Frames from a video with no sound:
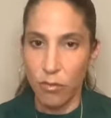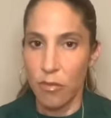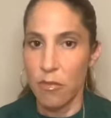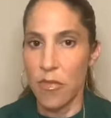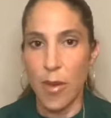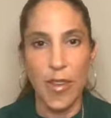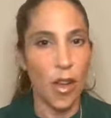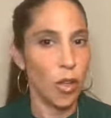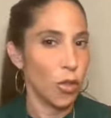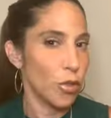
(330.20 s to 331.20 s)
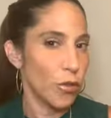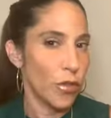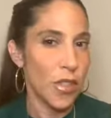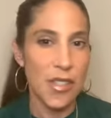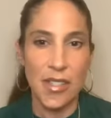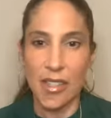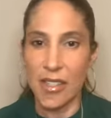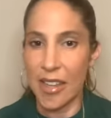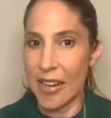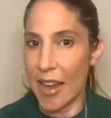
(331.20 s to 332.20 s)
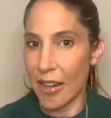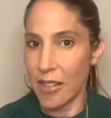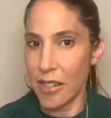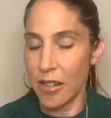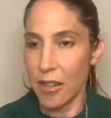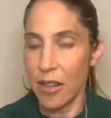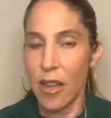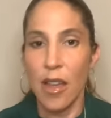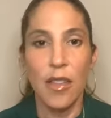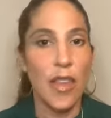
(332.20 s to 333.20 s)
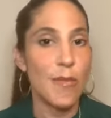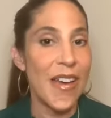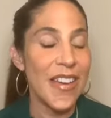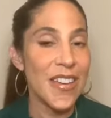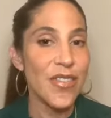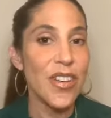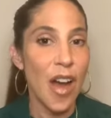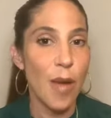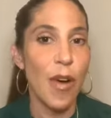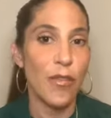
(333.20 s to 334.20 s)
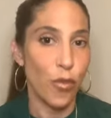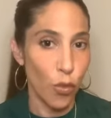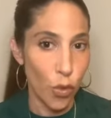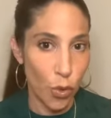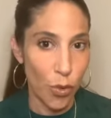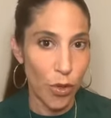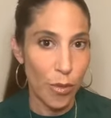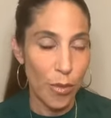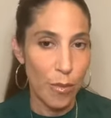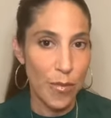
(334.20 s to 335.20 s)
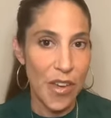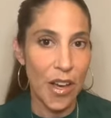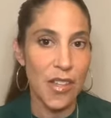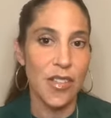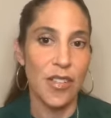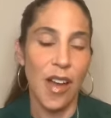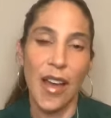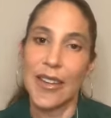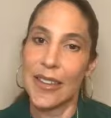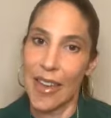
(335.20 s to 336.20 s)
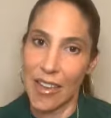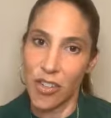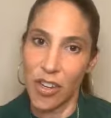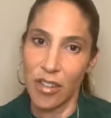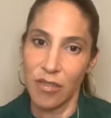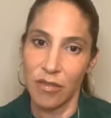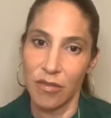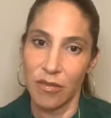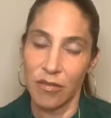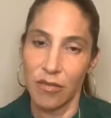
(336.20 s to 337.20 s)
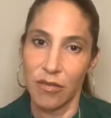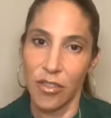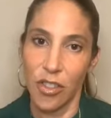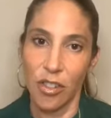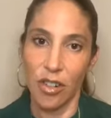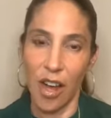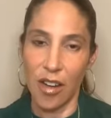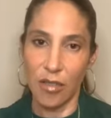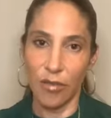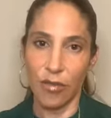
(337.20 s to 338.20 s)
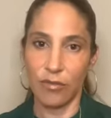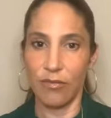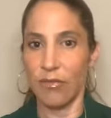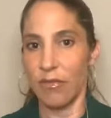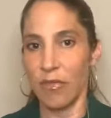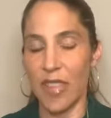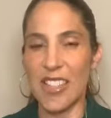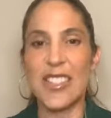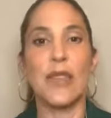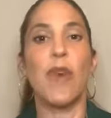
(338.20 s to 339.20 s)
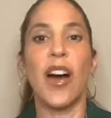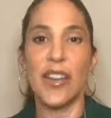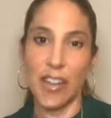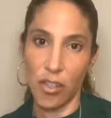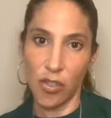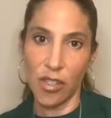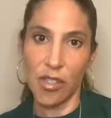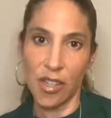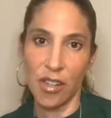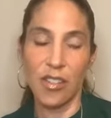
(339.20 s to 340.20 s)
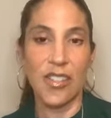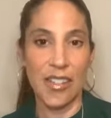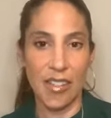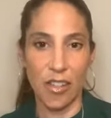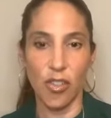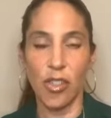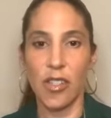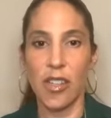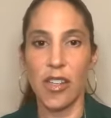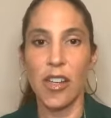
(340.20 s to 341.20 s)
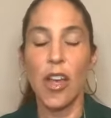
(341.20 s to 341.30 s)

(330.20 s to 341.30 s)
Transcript: maybe aloof, disconnected. They may even come off rude because they're not engaging. They seem uninterested or disinterested,